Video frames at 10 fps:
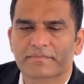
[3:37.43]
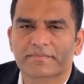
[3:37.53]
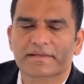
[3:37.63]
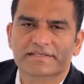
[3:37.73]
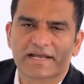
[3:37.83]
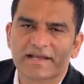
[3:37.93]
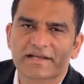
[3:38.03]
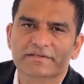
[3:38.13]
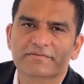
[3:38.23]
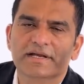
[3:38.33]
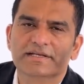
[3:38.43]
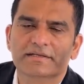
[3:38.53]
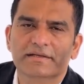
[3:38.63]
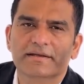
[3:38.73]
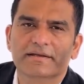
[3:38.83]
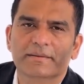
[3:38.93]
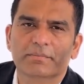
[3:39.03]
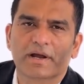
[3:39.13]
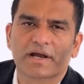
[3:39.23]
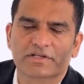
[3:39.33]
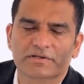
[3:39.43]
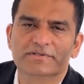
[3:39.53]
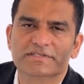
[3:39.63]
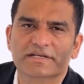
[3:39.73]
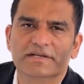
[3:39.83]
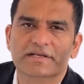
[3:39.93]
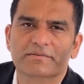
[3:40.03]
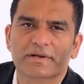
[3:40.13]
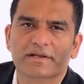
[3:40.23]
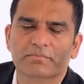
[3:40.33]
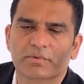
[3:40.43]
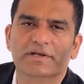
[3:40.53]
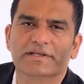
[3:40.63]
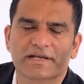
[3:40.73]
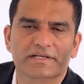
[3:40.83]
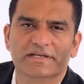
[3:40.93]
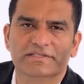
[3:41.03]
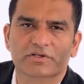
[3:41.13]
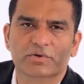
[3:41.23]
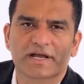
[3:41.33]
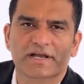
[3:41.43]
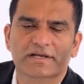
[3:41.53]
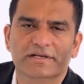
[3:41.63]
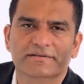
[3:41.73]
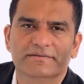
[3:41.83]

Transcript: This identifies the production facility where the work center is located.